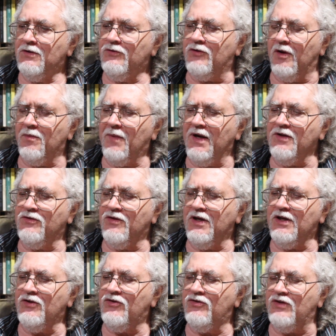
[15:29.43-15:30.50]
Some might
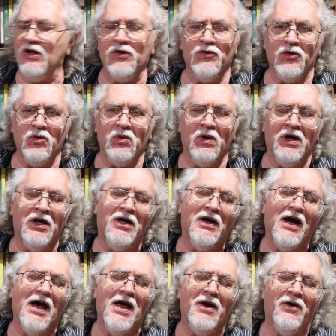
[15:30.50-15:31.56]
say it's still too
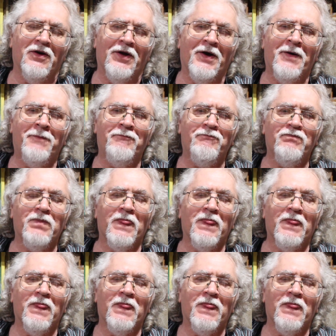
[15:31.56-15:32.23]
long, I don't know.